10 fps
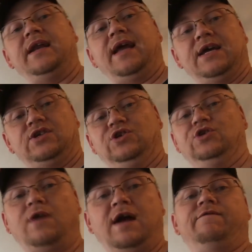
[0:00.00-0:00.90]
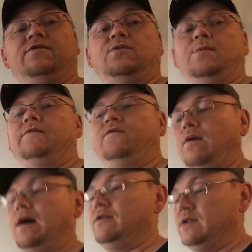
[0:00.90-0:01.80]
Then it has to dry for
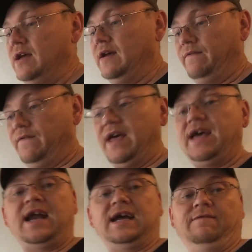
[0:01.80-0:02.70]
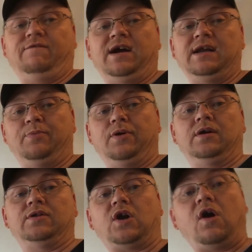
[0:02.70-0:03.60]
24 hours. Then I can finally put it
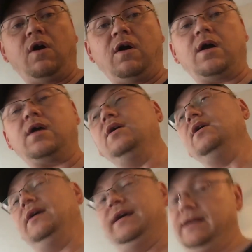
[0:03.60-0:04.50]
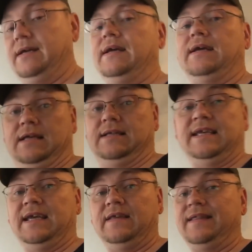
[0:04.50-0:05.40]
on the car
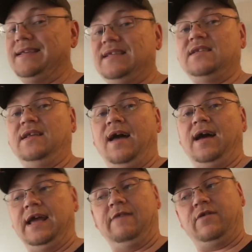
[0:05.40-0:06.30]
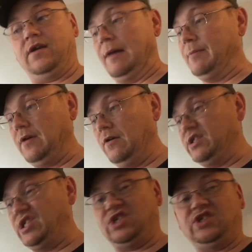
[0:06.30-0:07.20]
See, this is a lot of effort. A lot of people, oh,
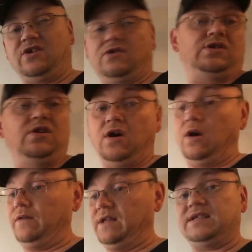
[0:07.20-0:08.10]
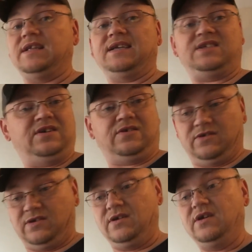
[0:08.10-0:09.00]
it's just stickers. No, that's not
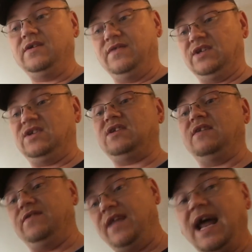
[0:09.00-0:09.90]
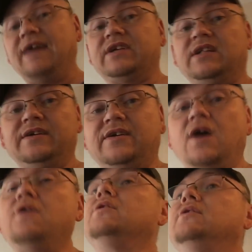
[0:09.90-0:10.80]
stickers. This is stuff. And then I have to clear
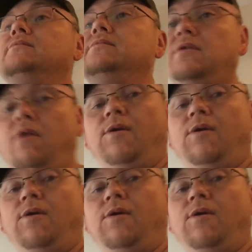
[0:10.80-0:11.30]
coat them.